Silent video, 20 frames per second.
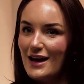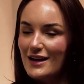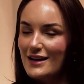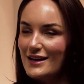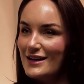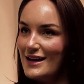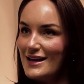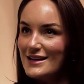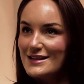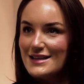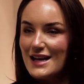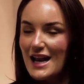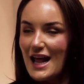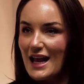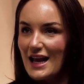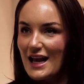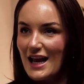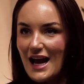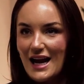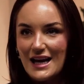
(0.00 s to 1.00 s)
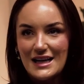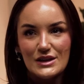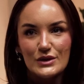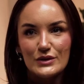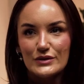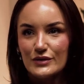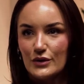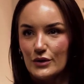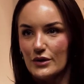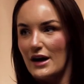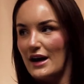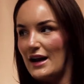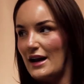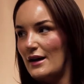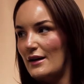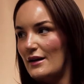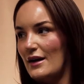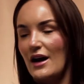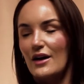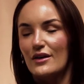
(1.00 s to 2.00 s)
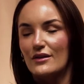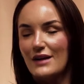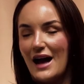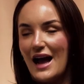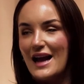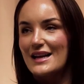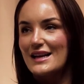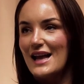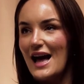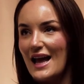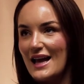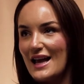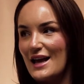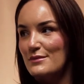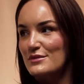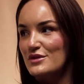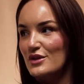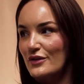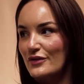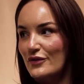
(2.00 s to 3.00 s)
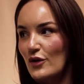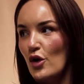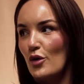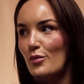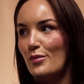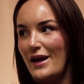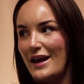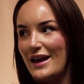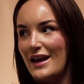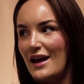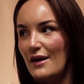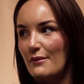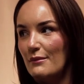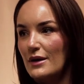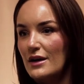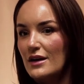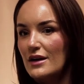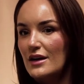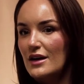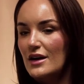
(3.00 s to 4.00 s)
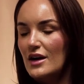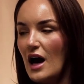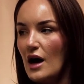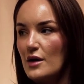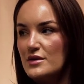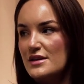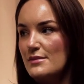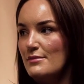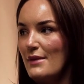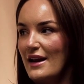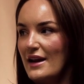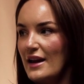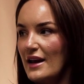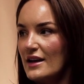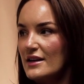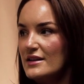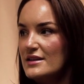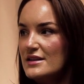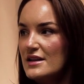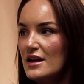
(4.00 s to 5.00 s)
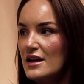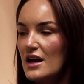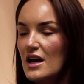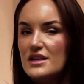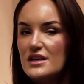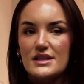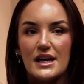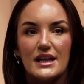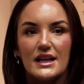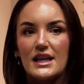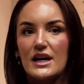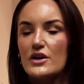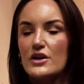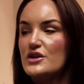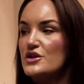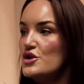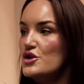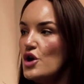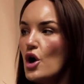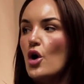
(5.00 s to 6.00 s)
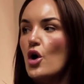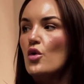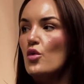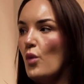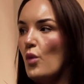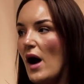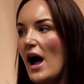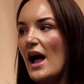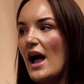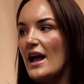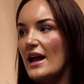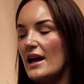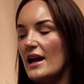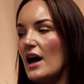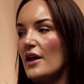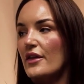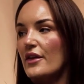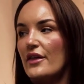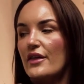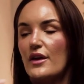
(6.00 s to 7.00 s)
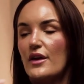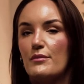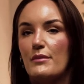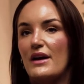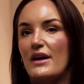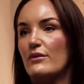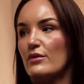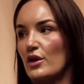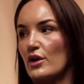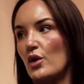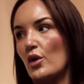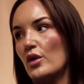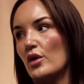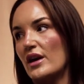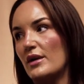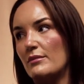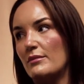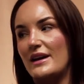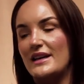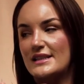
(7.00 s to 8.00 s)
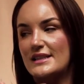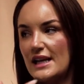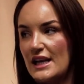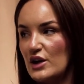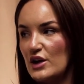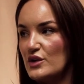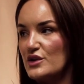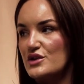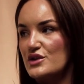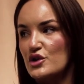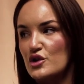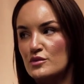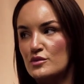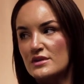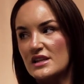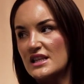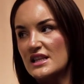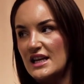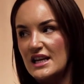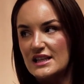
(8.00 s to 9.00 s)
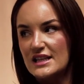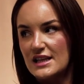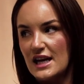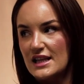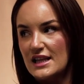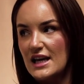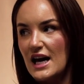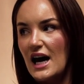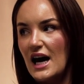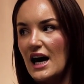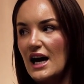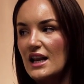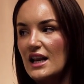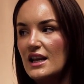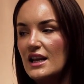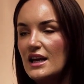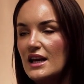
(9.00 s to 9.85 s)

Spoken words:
yesterday, 8 a.m. till 4 p.m., I was in meetings. It's like there is no way other than me recording, me sitting on Zooms and things like that,